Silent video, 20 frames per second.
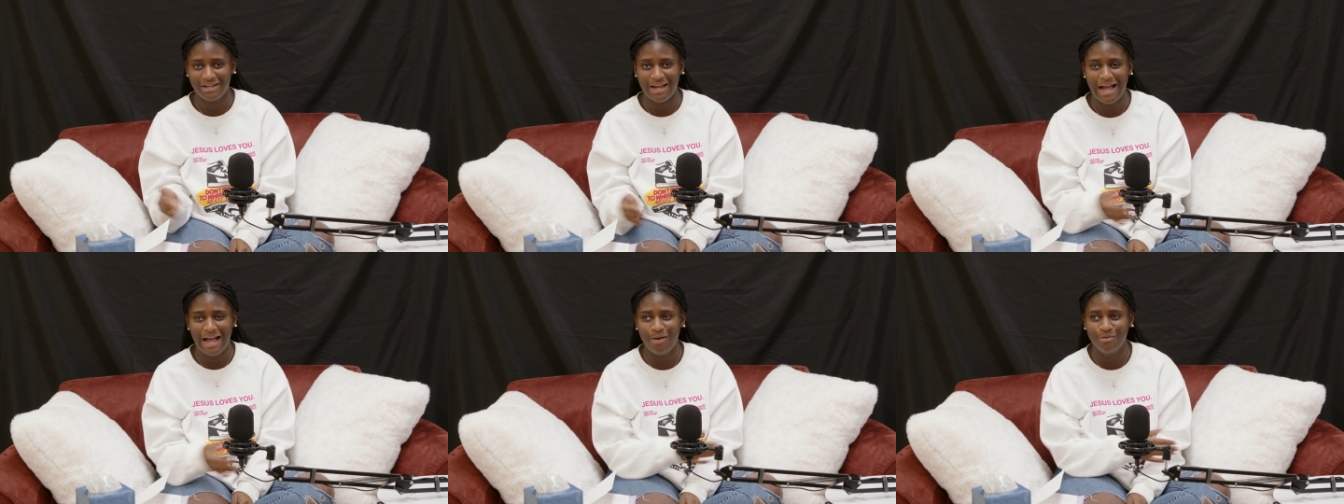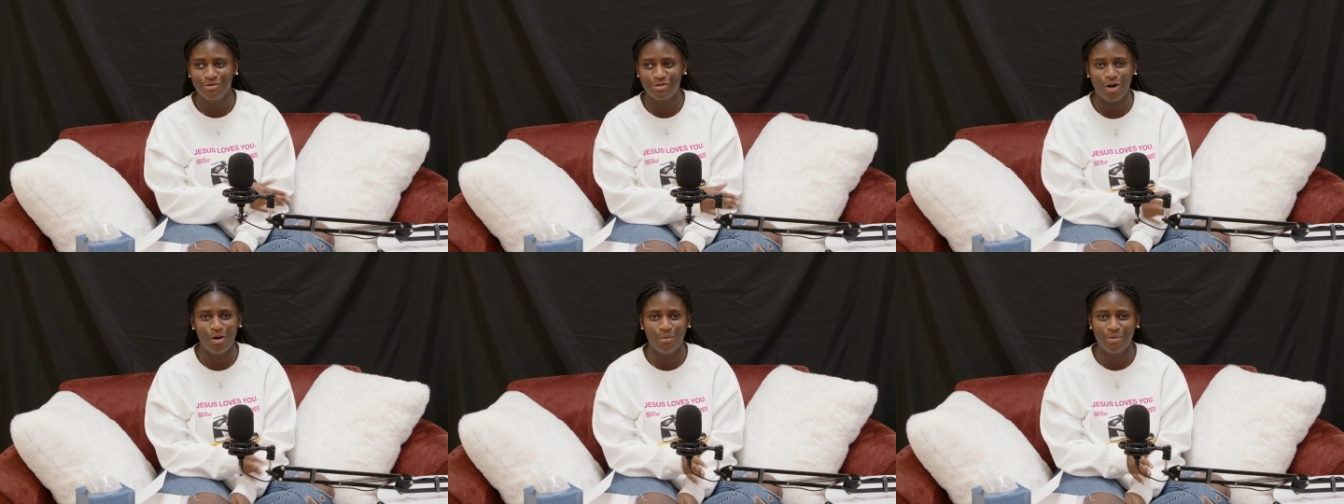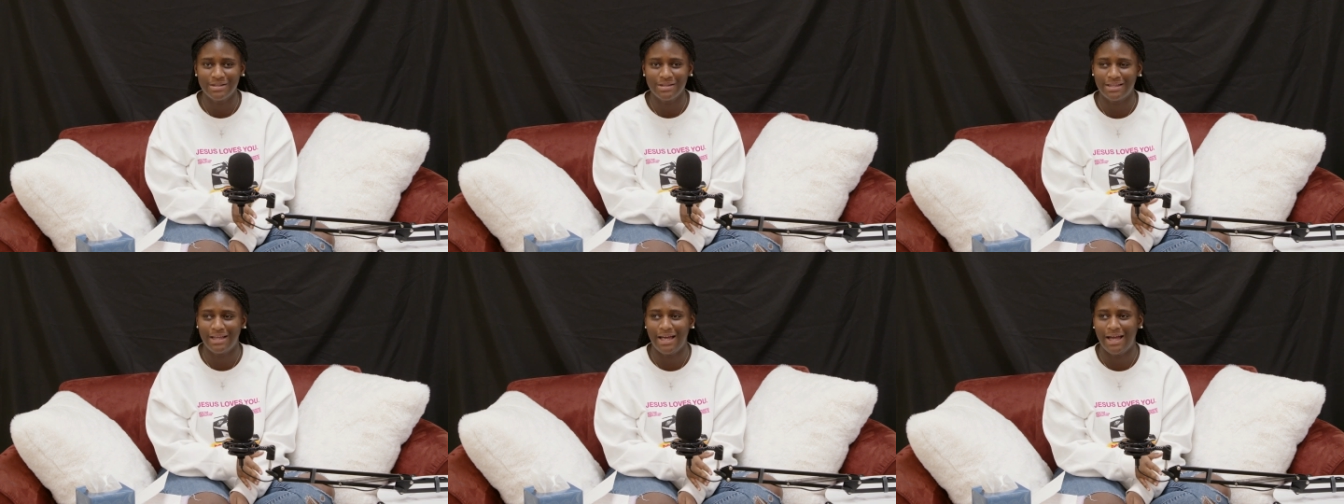I was
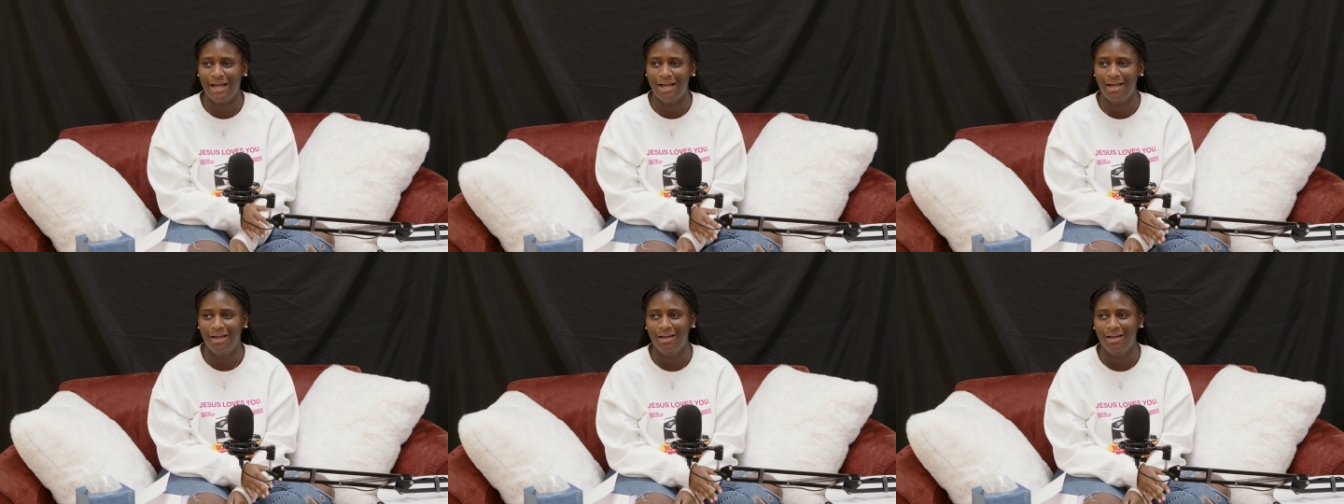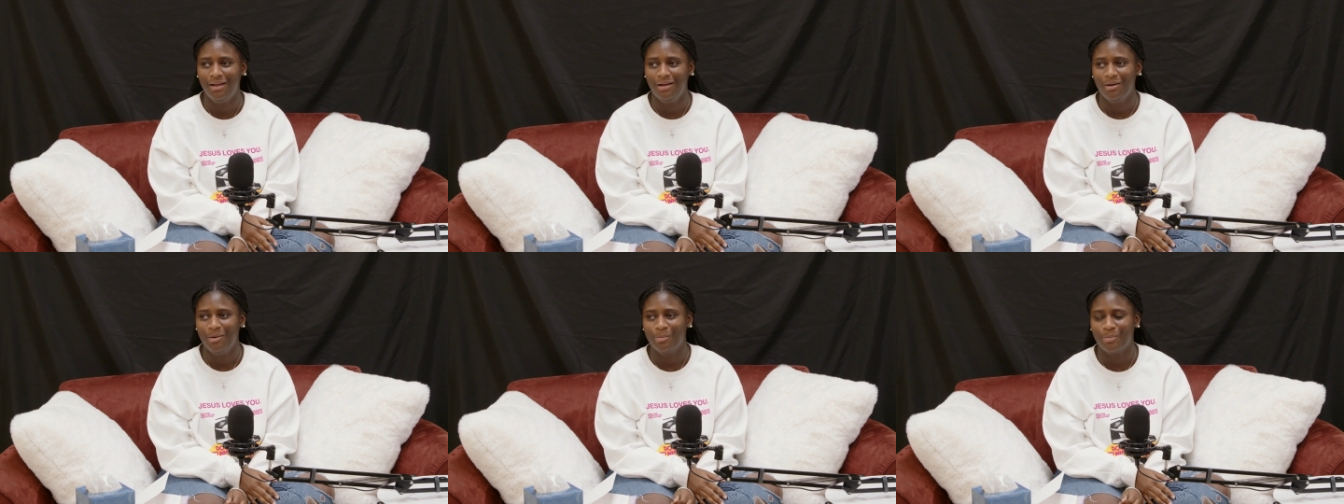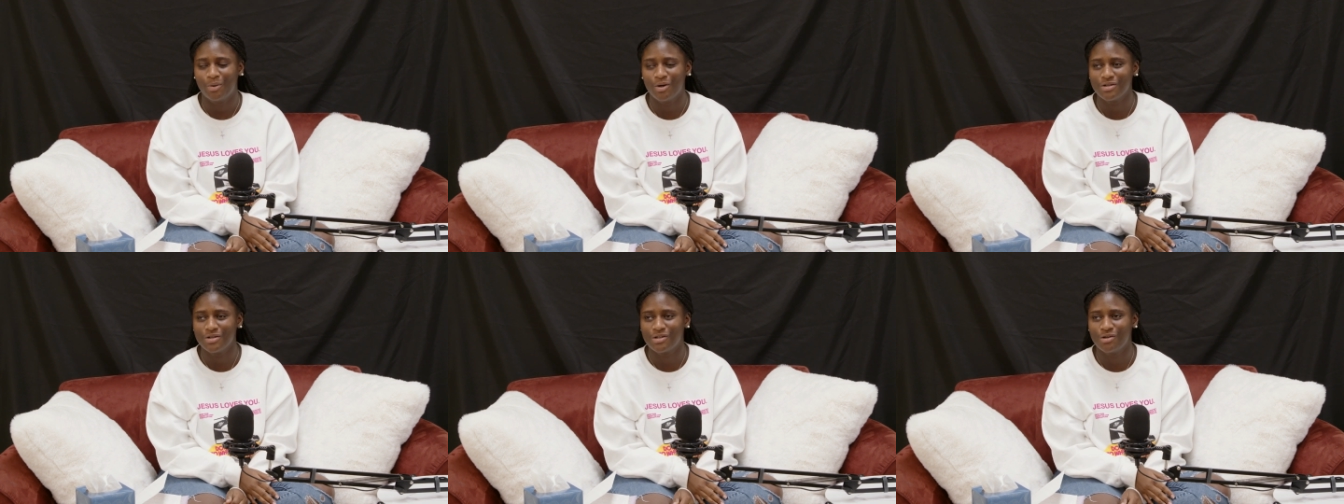always that
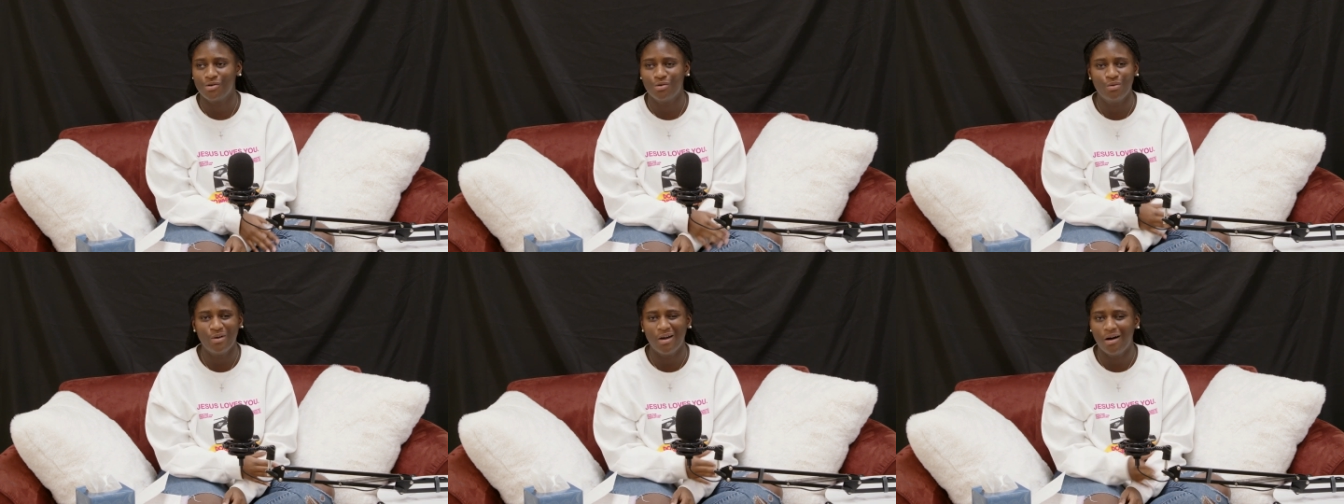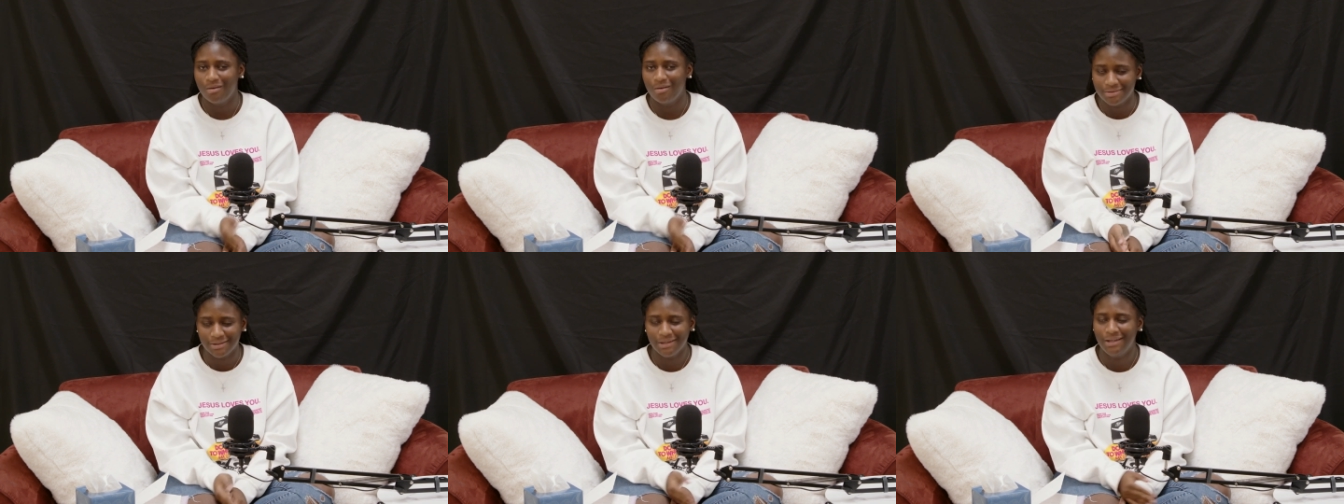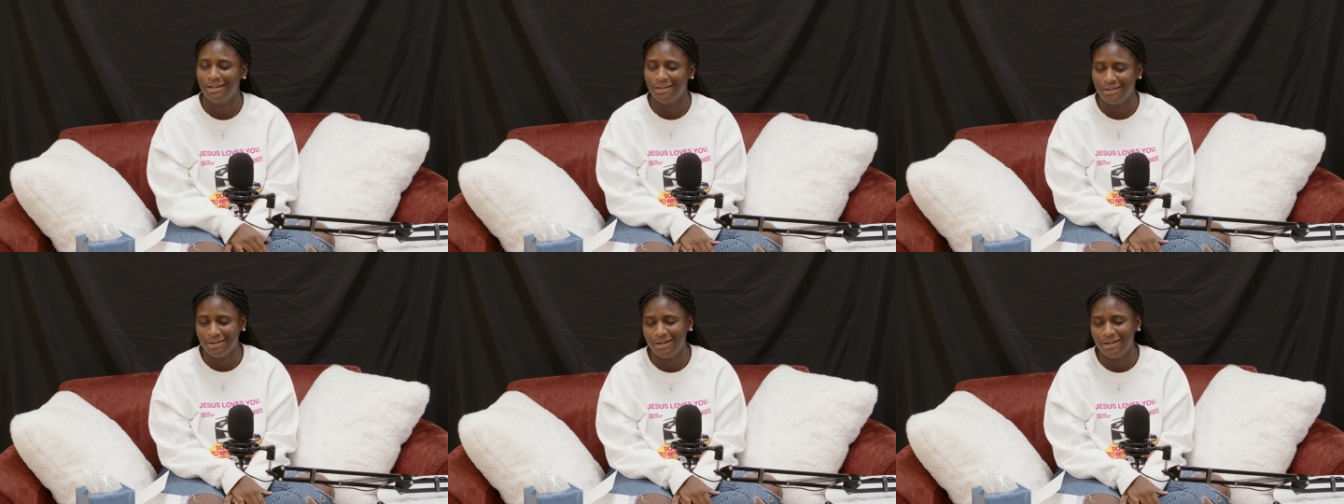person who always
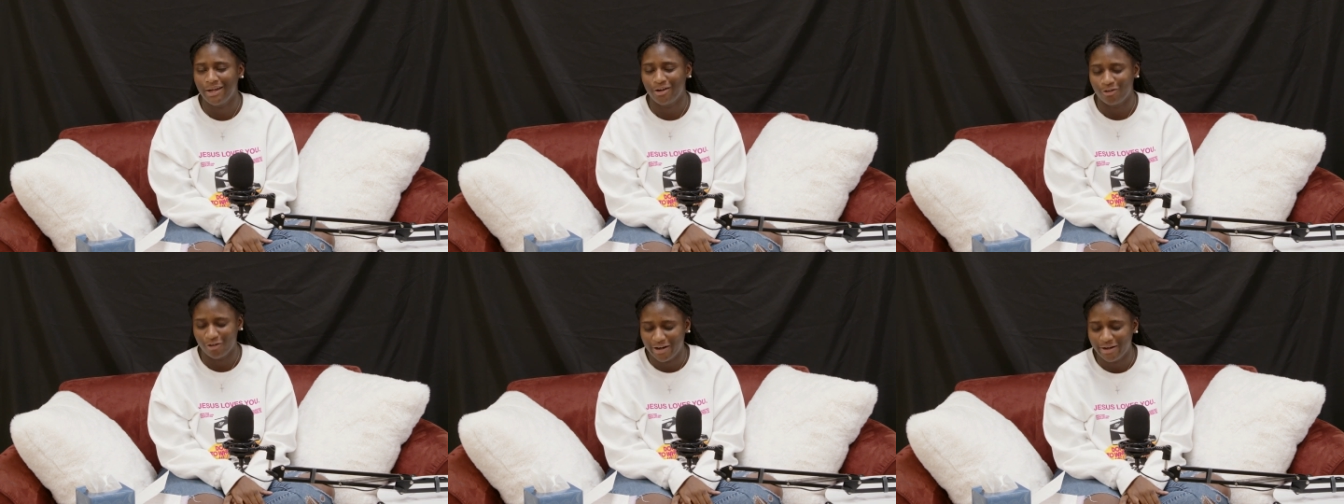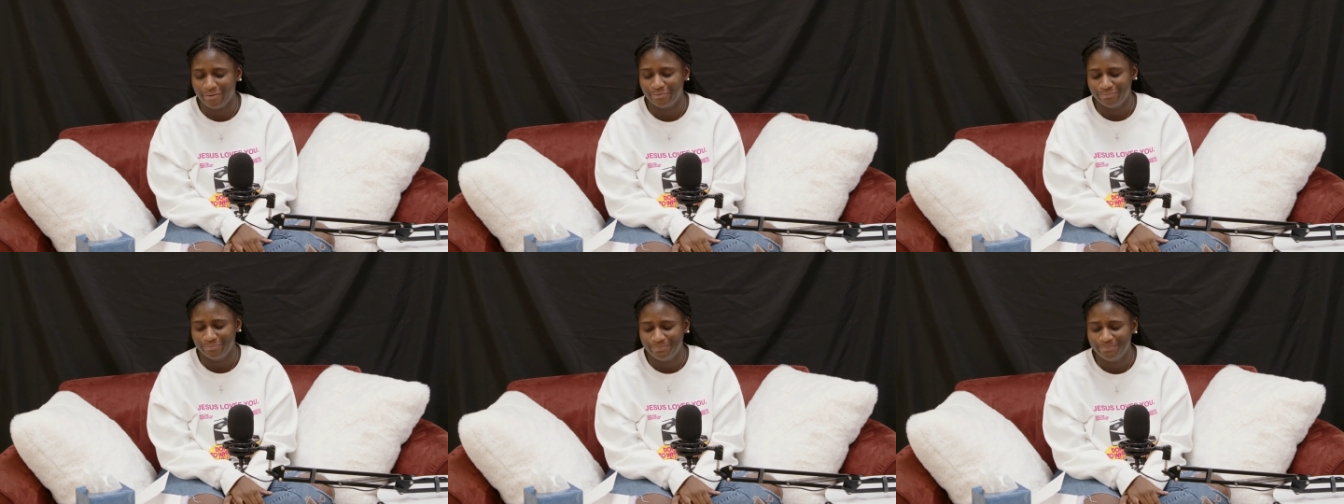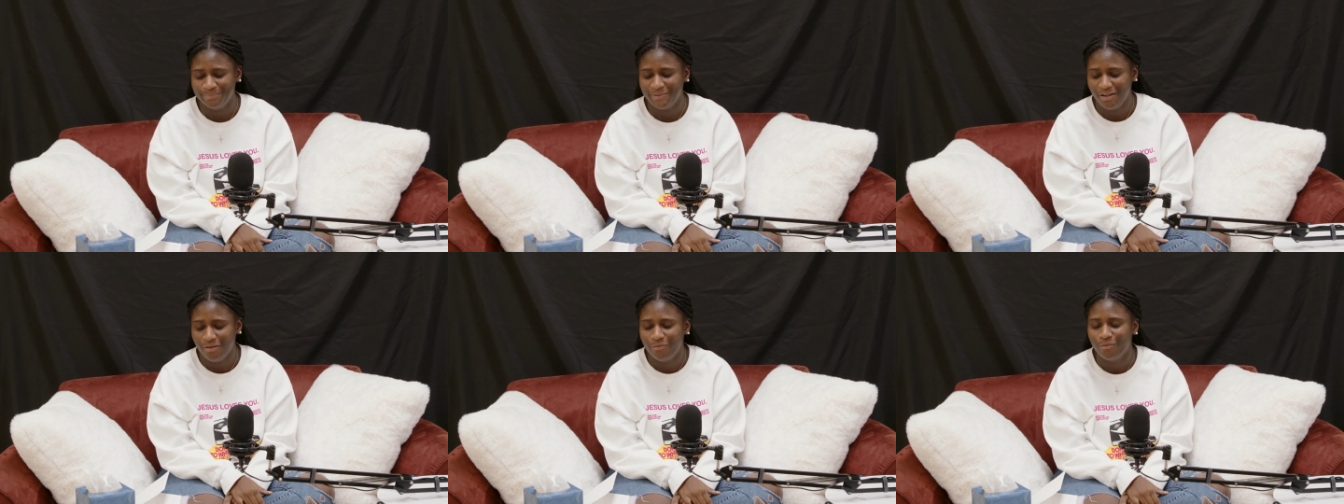ended the night crying,
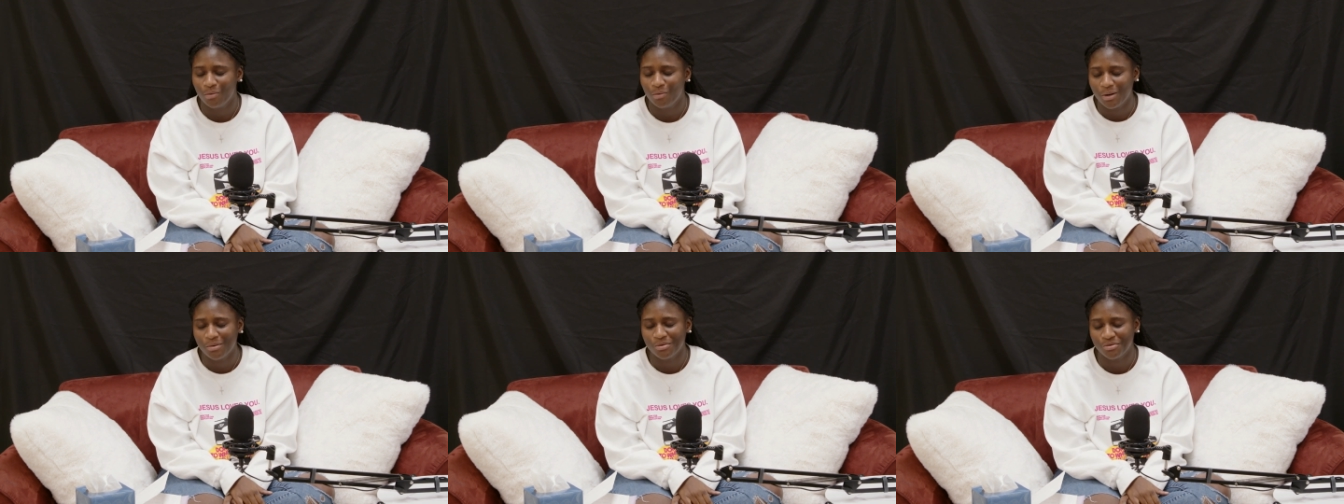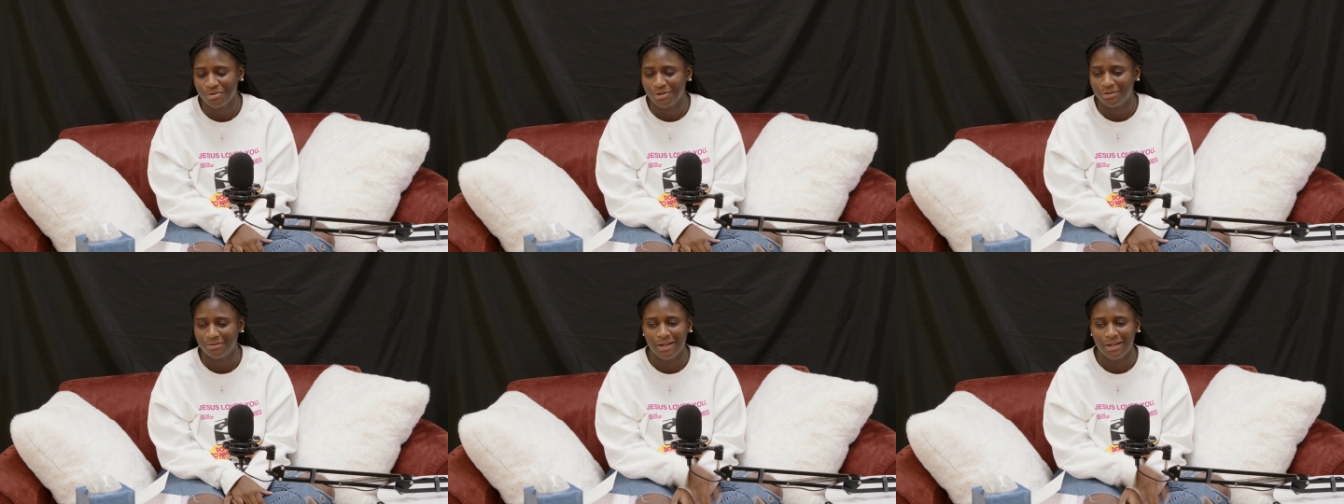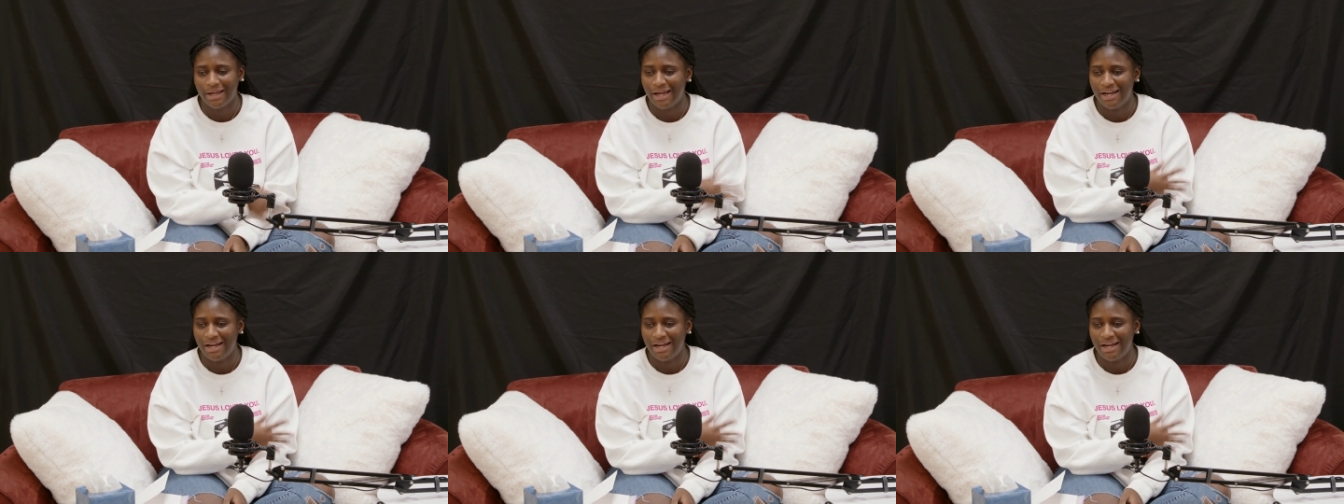even when I was drunk. Like, I